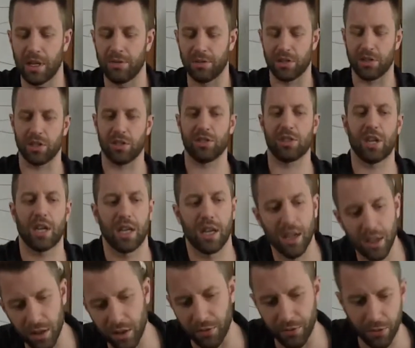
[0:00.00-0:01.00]
I was just checking
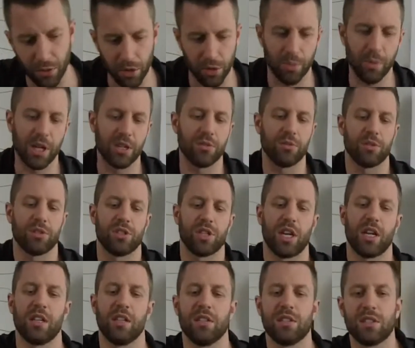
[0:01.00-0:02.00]
out the fourth module
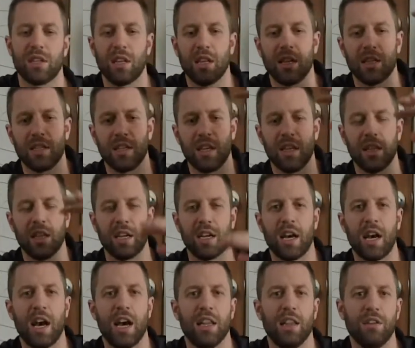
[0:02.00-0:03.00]
checklist. I like to get like a
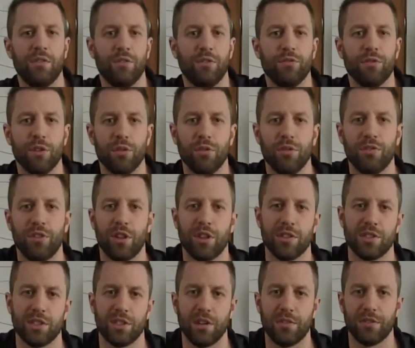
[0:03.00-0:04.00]
high level view of all the
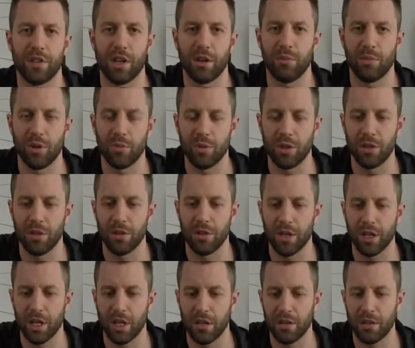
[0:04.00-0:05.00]
stuff that I'm going to be
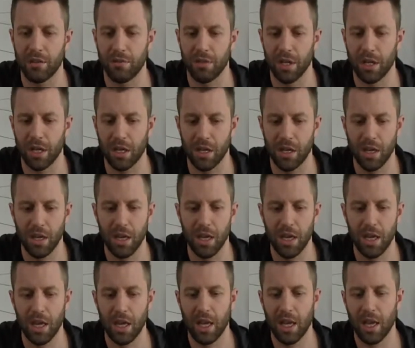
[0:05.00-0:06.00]
learning and doing
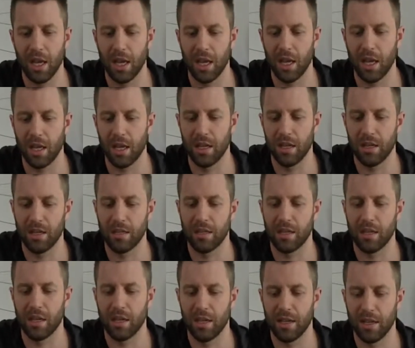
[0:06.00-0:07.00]
and
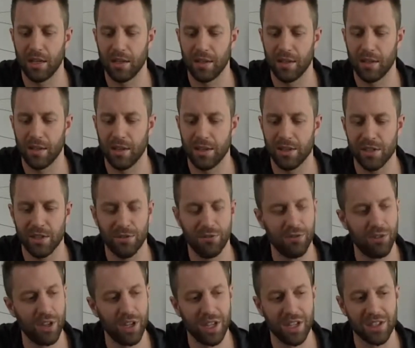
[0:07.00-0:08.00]
uh, it's so
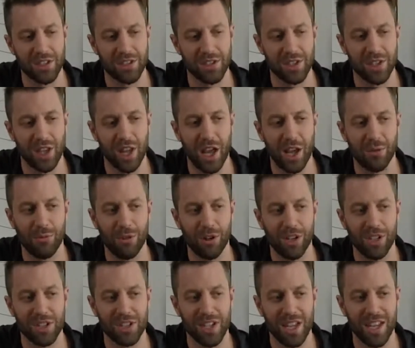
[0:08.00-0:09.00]
funny because there's a lot of
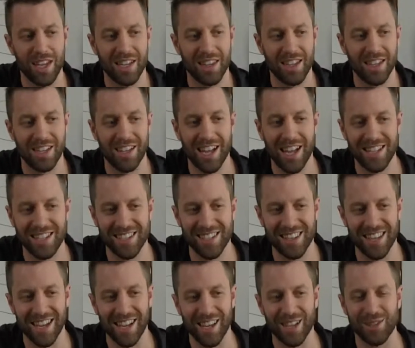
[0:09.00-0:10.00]
work assigned in the class
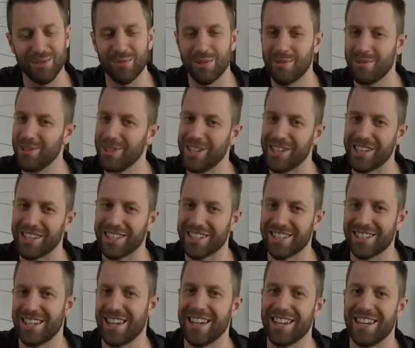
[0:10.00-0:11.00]
and that gets me really
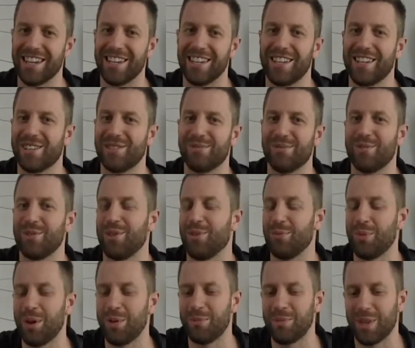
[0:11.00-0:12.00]
excited it gets me really
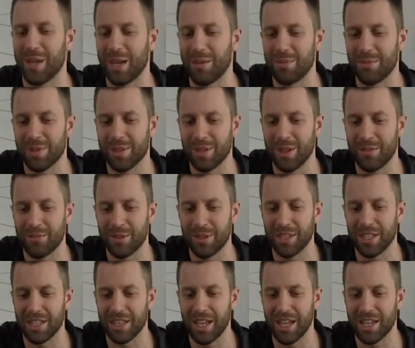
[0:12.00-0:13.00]
pumped up so i
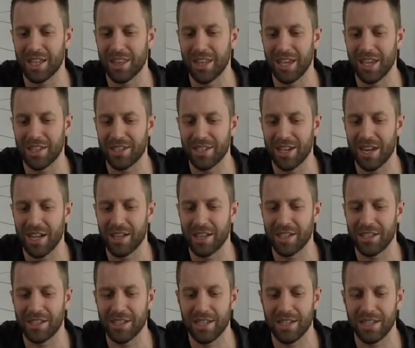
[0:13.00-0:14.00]
really like that
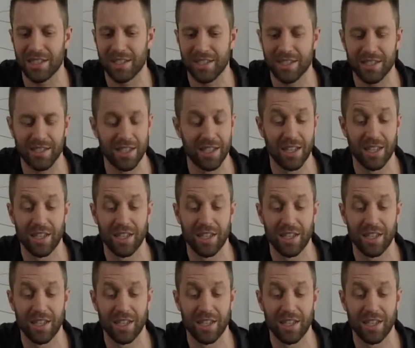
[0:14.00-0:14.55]
challenge and it's